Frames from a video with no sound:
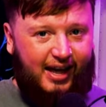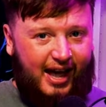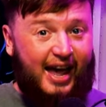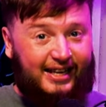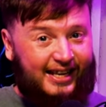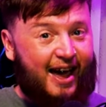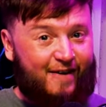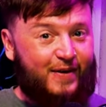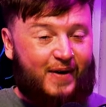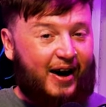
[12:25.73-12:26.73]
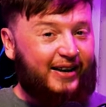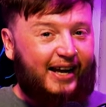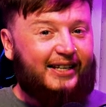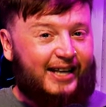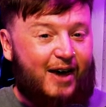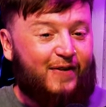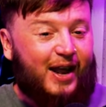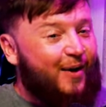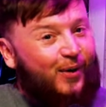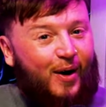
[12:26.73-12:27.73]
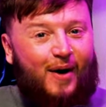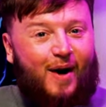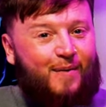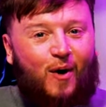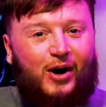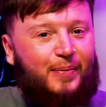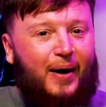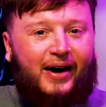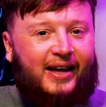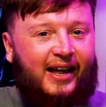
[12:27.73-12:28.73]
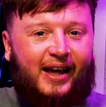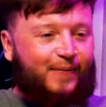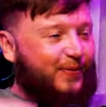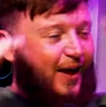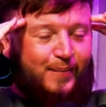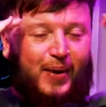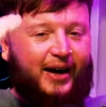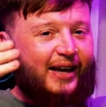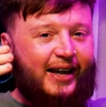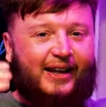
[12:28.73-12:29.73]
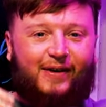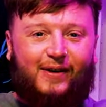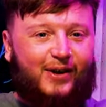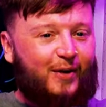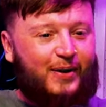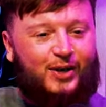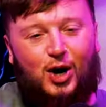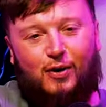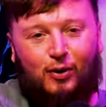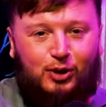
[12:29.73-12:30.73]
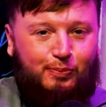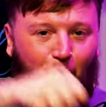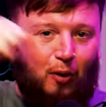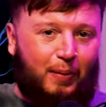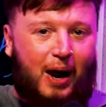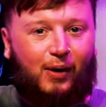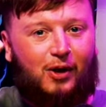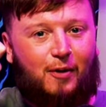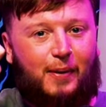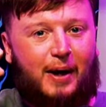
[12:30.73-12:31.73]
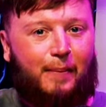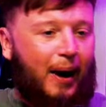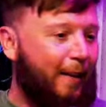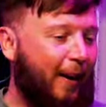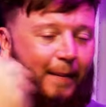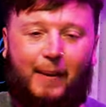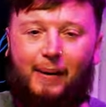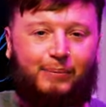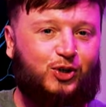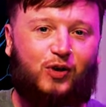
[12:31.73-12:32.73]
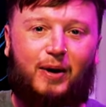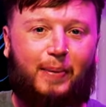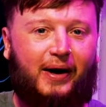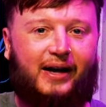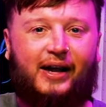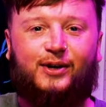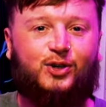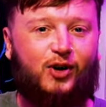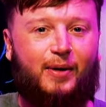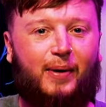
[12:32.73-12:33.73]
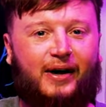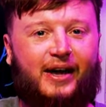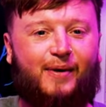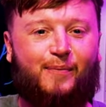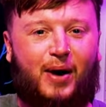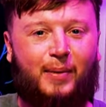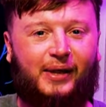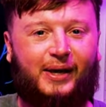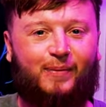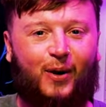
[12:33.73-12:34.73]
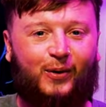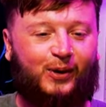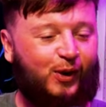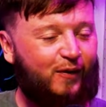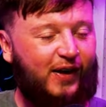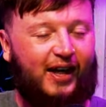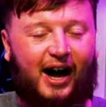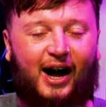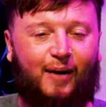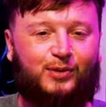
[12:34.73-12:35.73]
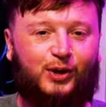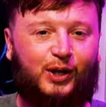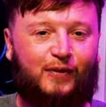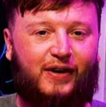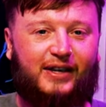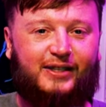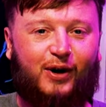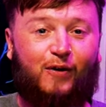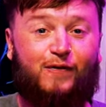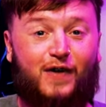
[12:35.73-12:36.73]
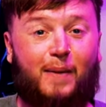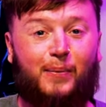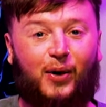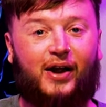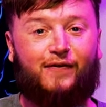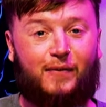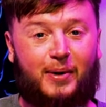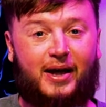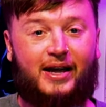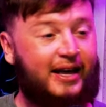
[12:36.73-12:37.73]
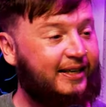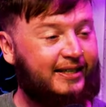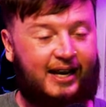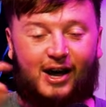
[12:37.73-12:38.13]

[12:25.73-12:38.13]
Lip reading: it's heavy, man. It's heavy, and I'm already back in it. I'm back in. You know what I mean? Euros has pulled me out a little bit, but I'm straight back in. Straight back in. Premier League mode. Love it. Absolutely love it. So February for me is